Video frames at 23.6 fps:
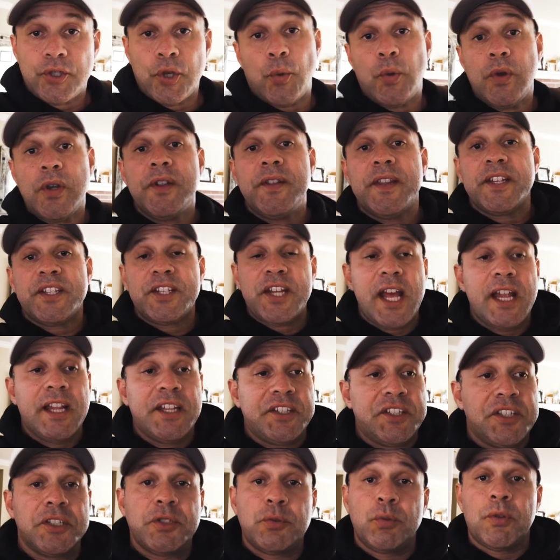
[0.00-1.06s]
So one of the
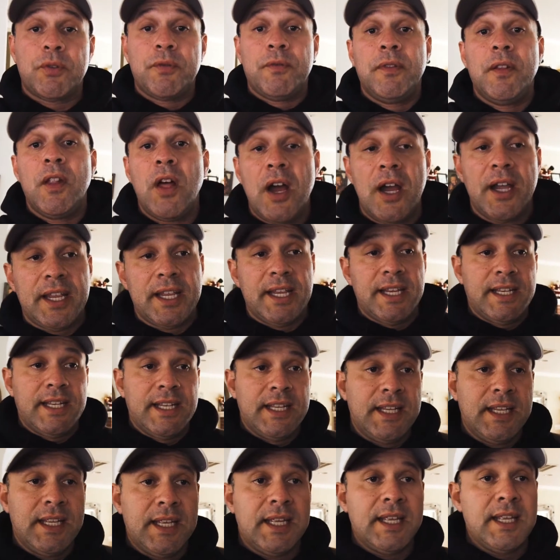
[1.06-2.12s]
challenges with
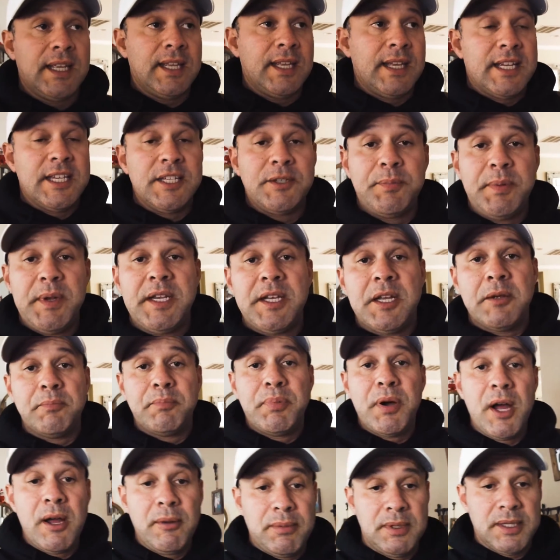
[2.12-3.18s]
vlogging is being in
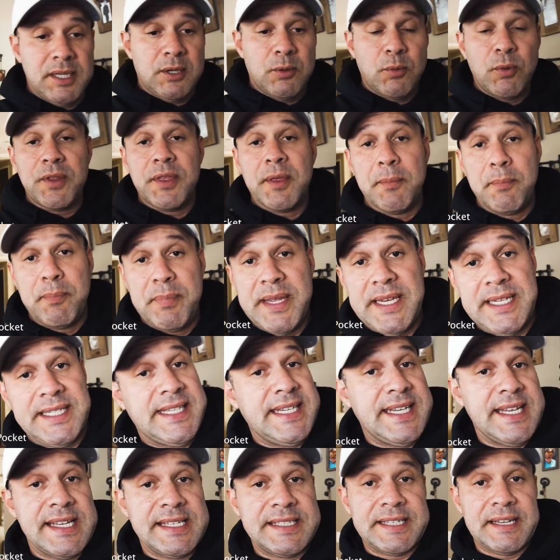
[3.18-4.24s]
public with a big
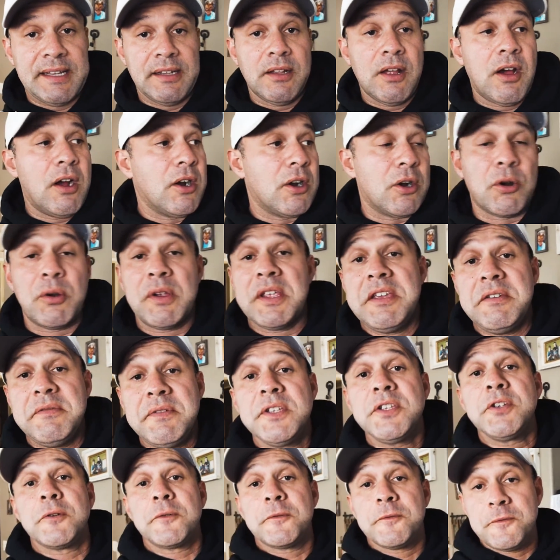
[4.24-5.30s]
DSLR or
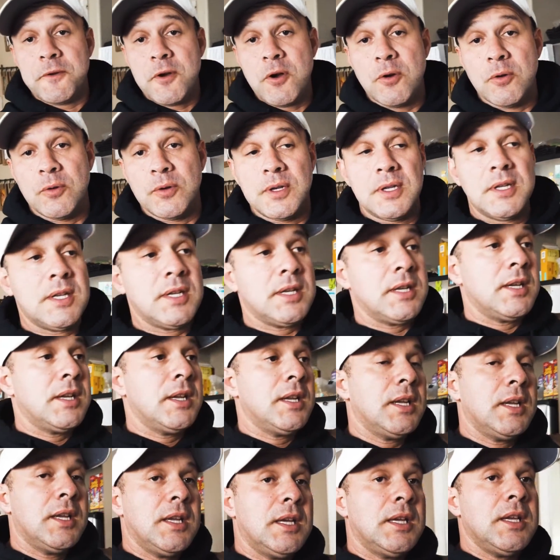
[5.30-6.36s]
even your phone.
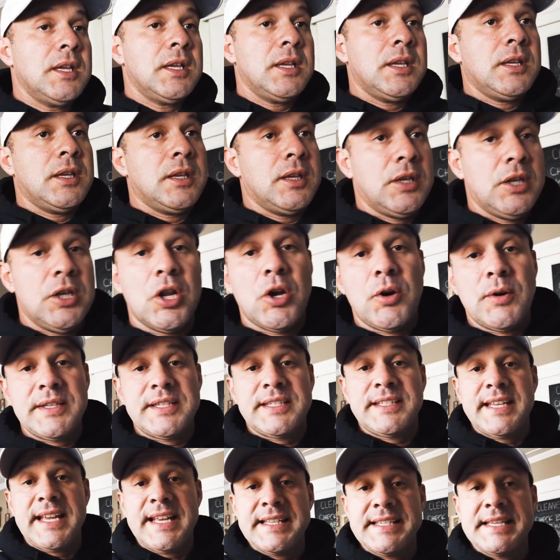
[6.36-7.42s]
You know, it
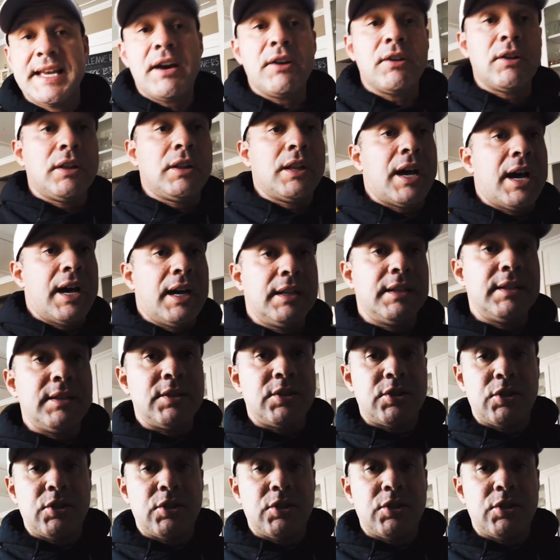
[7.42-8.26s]
stands out a lot.